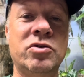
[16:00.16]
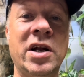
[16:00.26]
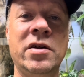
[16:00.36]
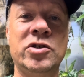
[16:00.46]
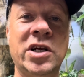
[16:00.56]
a
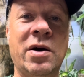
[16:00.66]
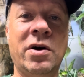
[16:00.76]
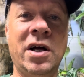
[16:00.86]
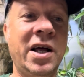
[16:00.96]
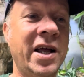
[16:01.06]
brand new
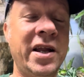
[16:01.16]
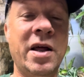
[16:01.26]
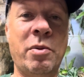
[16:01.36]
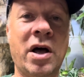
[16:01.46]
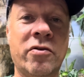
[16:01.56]
shower
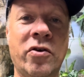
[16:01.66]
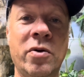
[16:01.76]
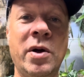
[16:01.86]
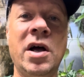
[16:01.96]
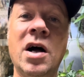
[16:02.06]
in their
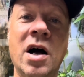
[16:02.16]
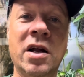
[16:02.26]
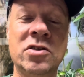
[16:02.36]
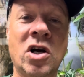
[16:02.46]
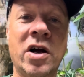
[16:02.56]
bathroom
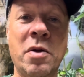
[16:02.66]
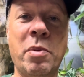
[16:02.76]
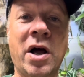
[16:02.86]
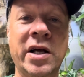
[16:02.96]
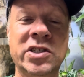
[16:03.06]
and a tiny
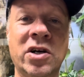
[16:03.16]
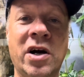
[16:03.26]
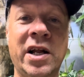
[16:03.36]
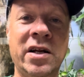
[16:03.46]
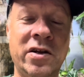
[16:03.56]
part
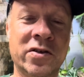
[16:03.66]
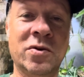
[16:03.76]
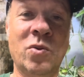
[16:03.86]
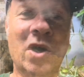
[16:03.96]
inside it doesn't